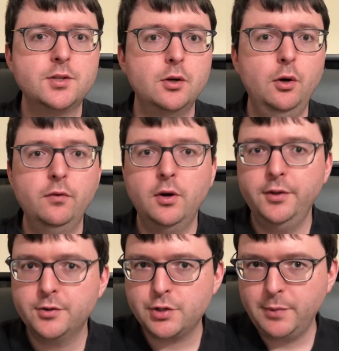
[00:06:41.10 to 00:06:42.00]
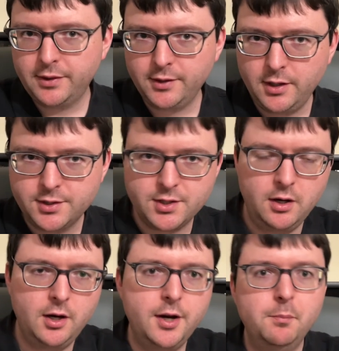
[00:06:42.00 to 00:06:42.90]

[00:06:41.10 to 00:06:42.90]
So overall, those are my thoughts on